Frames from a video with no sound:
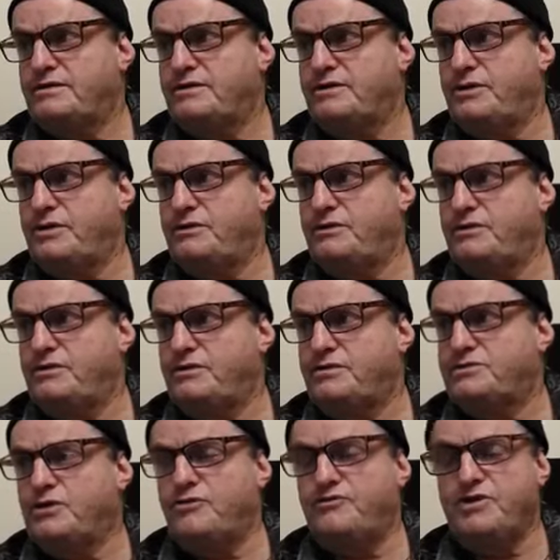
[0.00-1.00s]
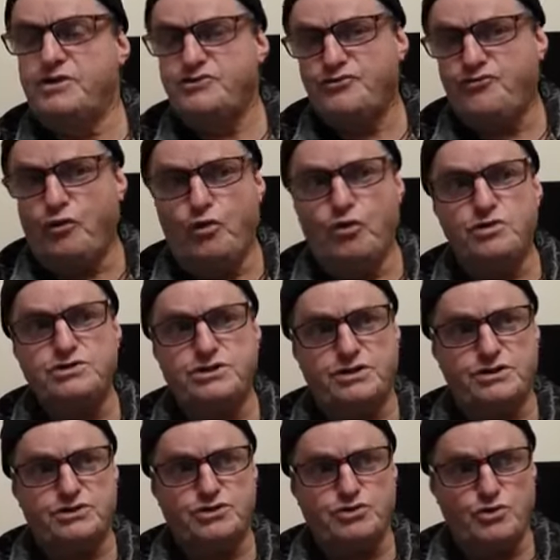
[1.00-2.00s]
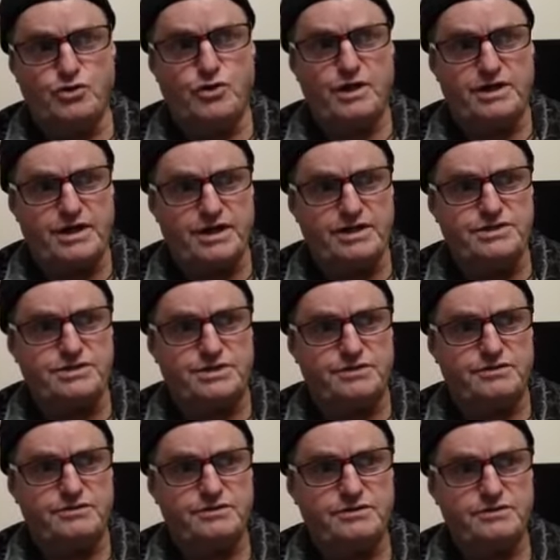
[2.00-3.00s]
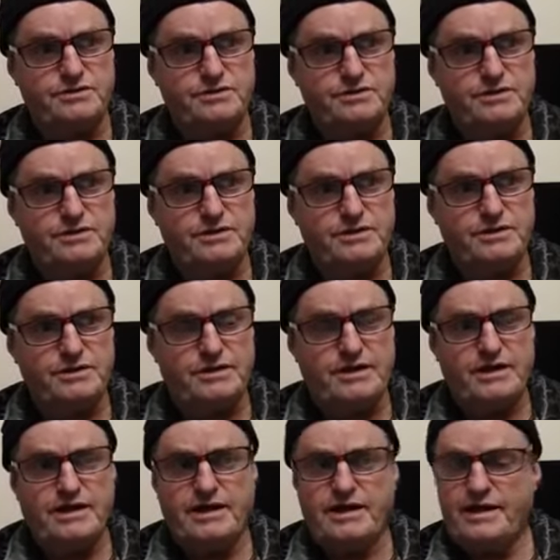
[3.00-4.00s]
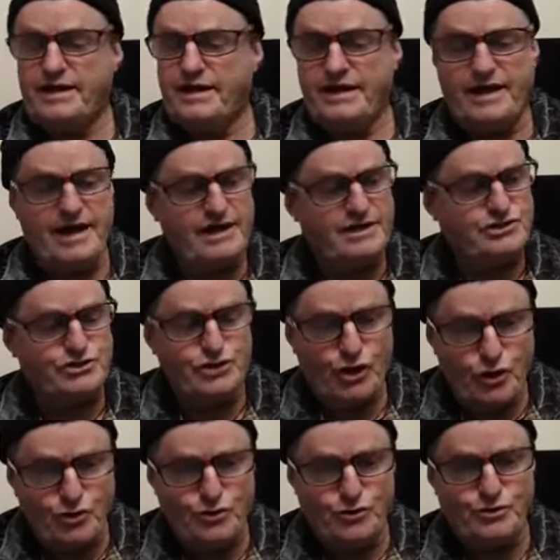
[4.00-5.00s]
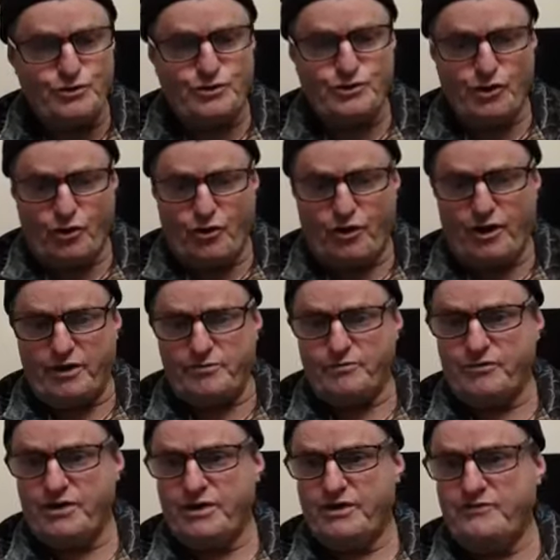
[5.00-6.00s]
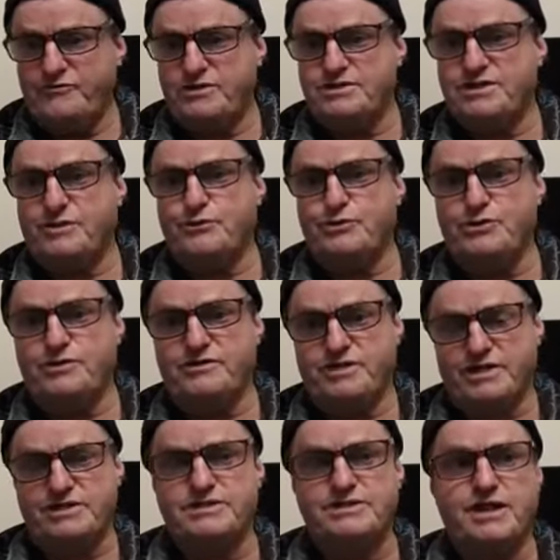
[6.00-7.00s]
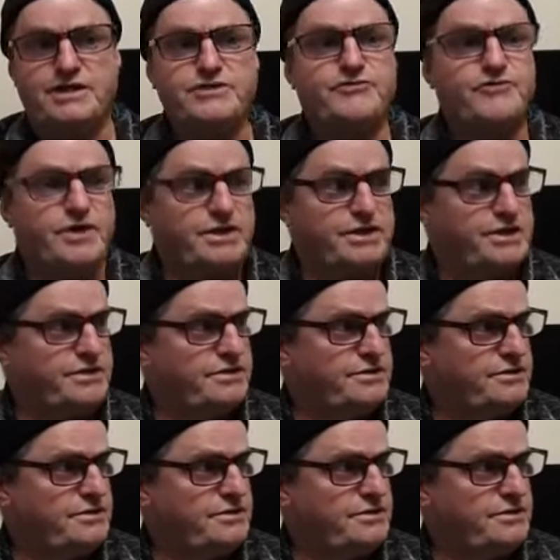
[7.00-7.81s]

You know, so if he's forced to destroy a nation, he has no time for someone who thinks that's funny.